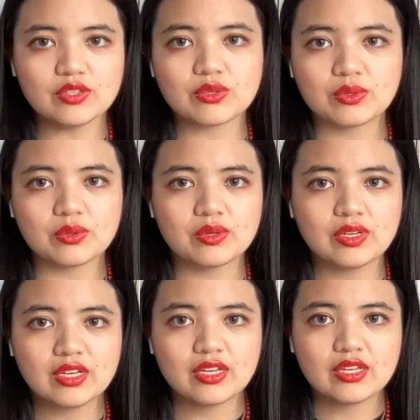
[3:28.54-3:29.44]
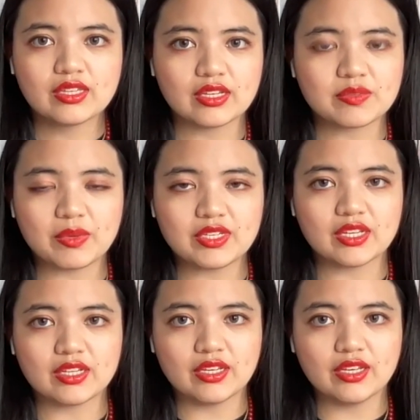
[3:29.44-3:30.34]
So that's
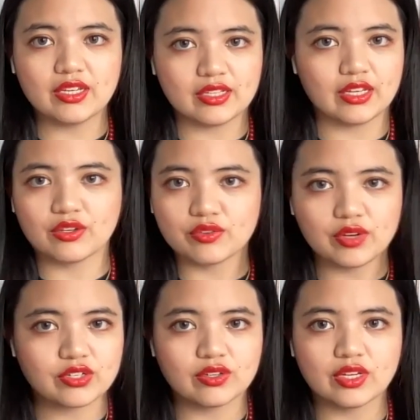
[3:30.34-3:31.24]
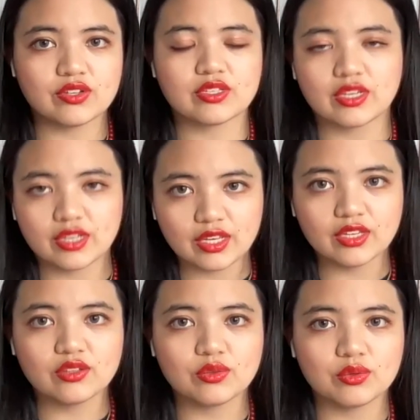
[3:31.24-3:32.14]
basically it. Like congratulations
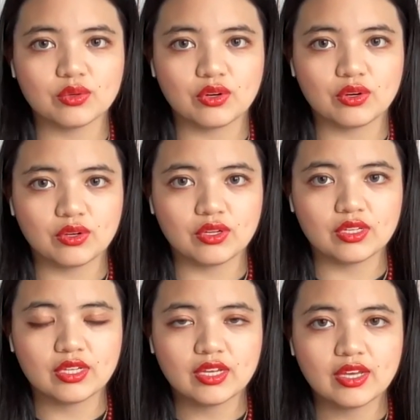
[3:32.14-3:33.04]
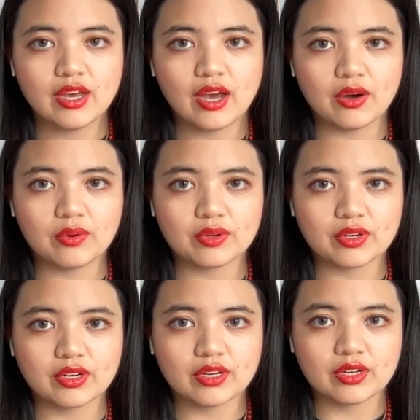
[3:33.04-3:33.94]
again to all
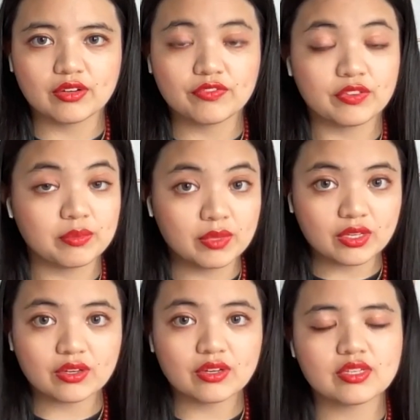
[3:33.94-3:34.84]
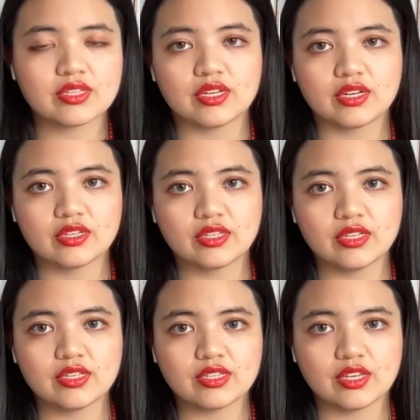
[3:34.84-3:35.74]
our filmmakers and
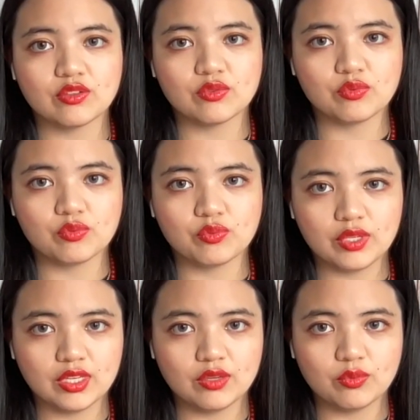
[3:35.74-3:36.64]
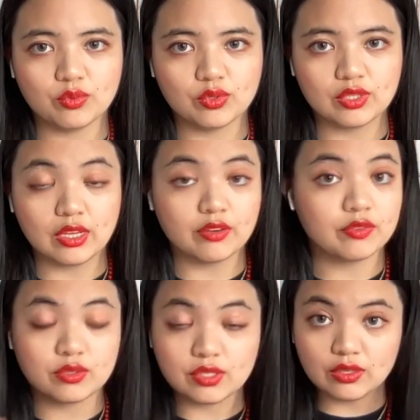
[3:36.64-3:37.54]
artists and we would love
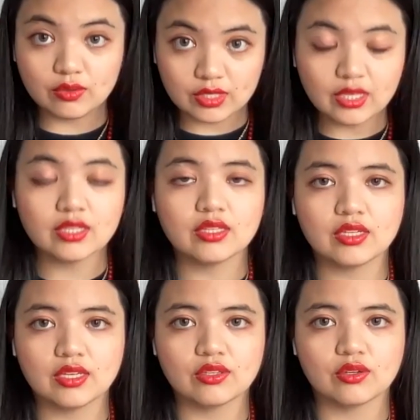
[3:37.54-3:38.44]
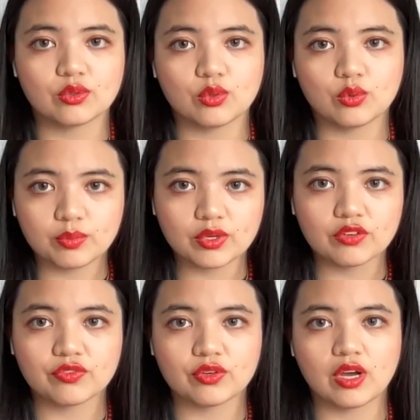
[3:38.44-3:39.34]
to see you again in
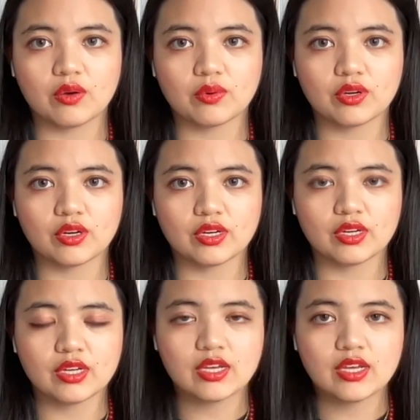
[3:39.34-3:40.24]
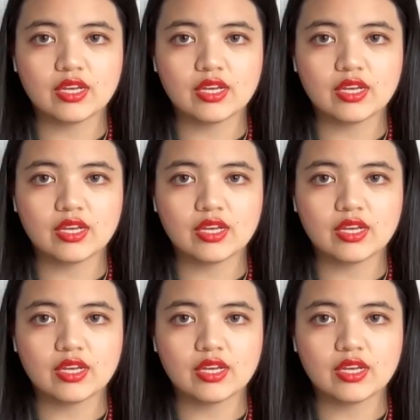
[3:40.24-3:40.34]
October for our